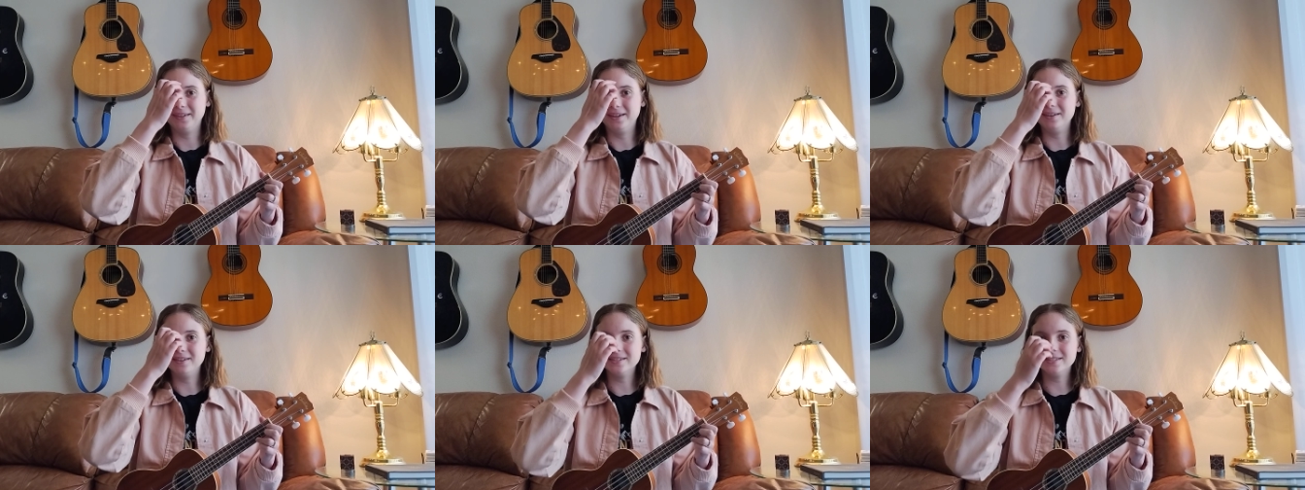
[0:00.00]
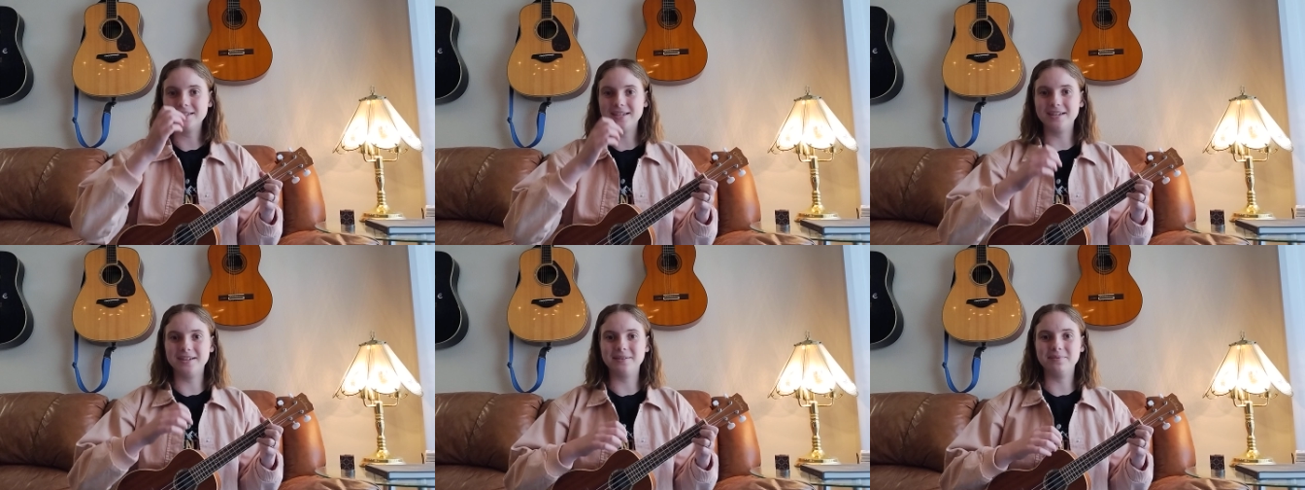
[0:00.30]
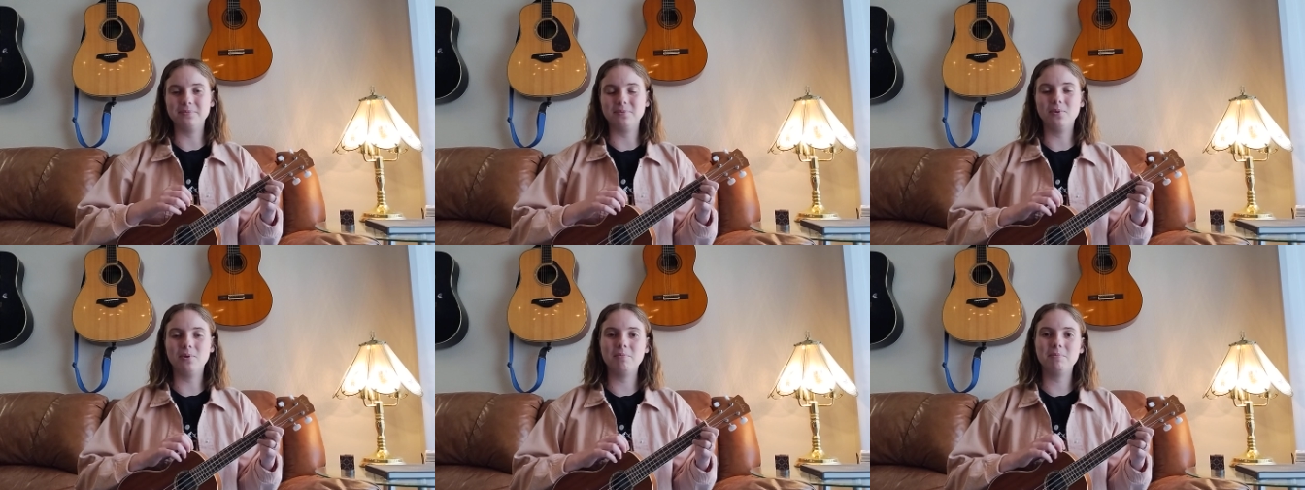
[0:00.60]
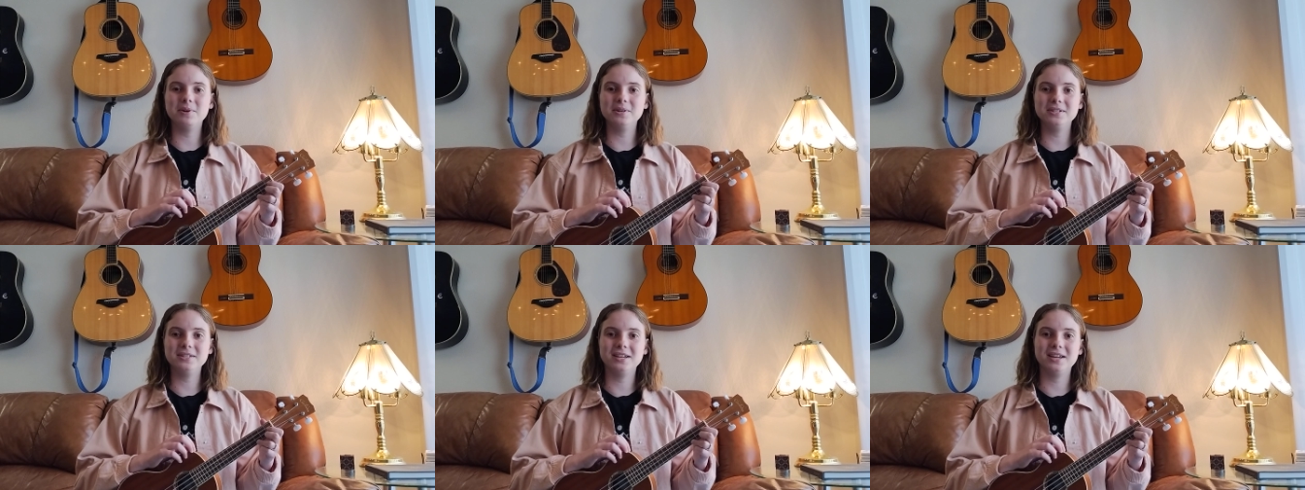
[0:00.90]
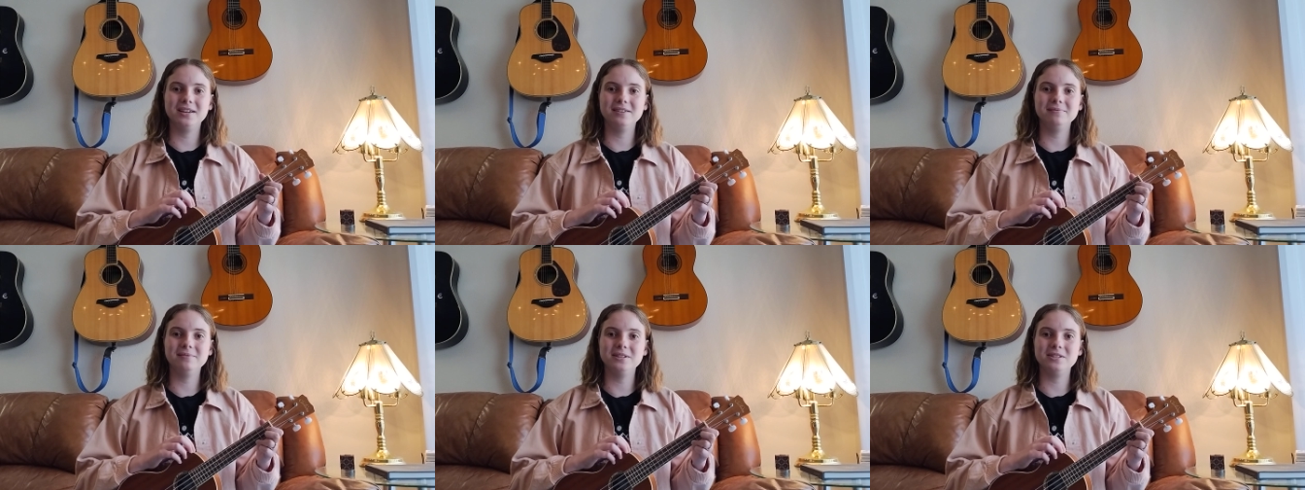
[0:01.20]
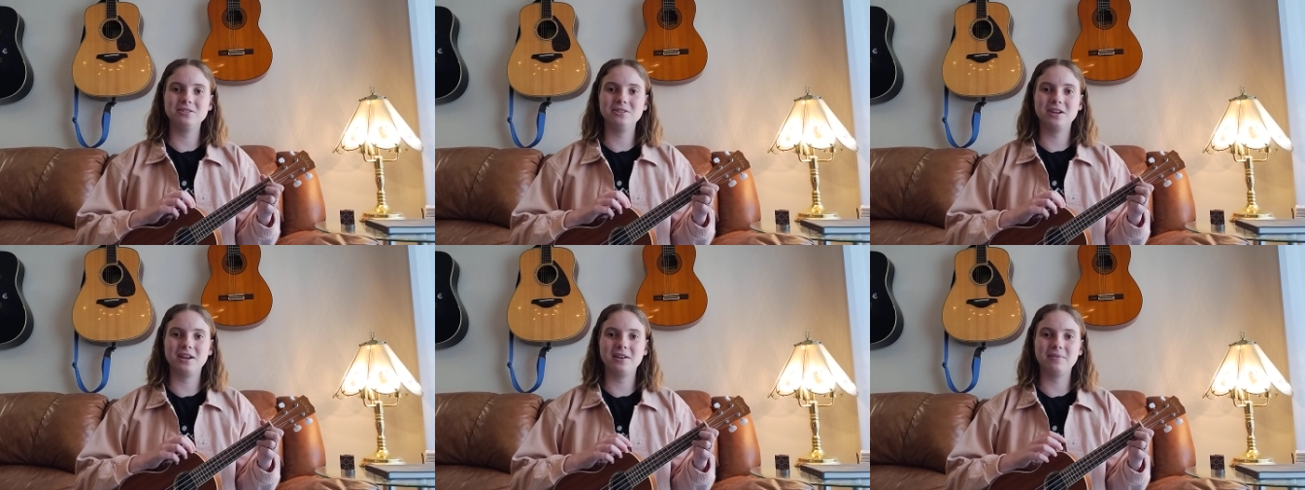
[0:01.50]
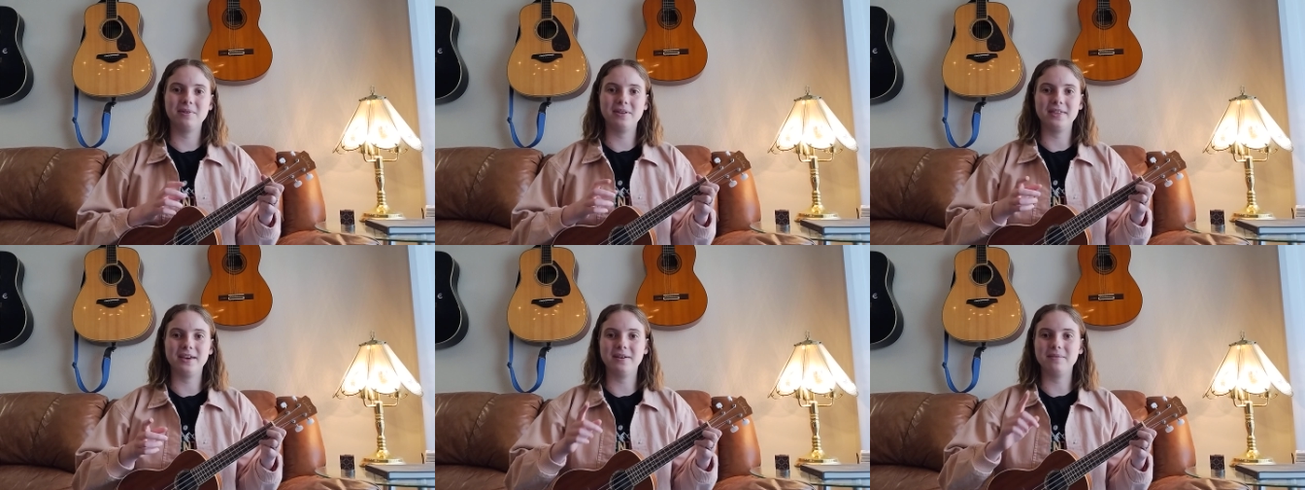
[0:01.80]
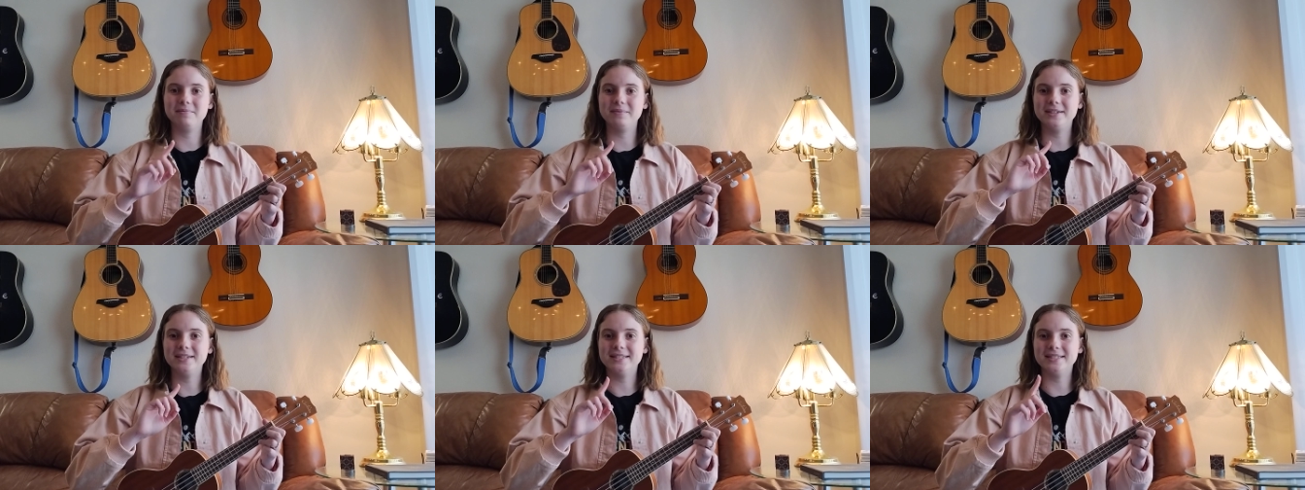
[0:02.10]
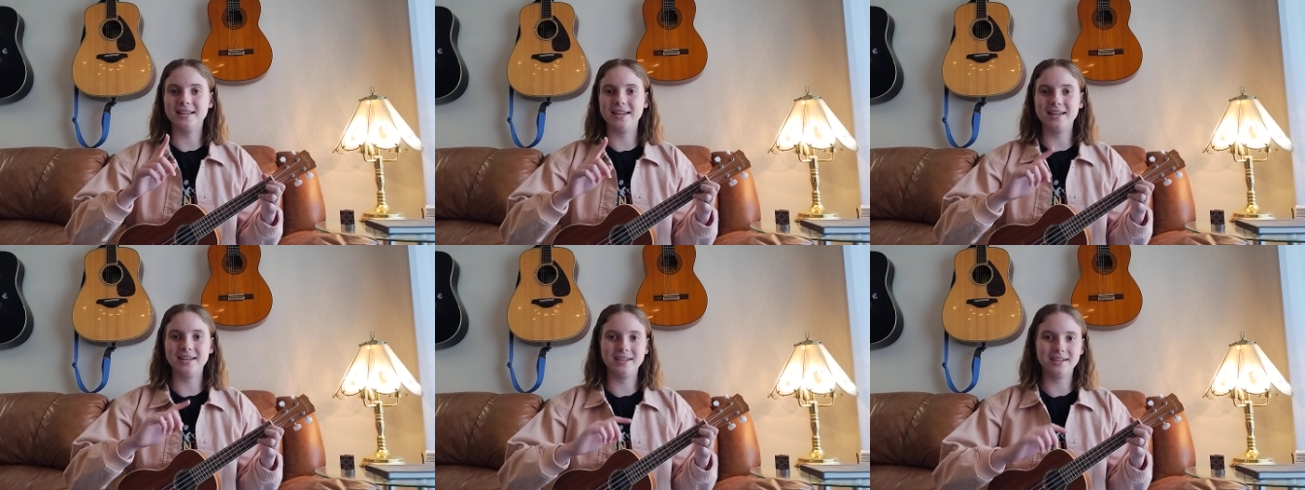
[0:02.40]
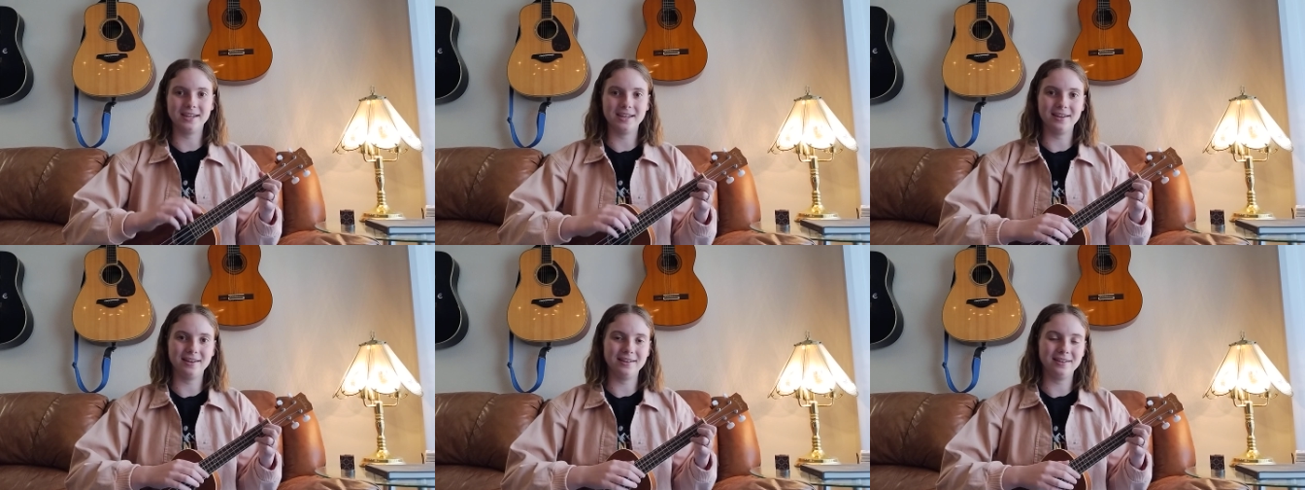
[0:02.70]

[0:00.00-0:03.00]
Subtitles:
Awesome. One more time. Let's try it without me saying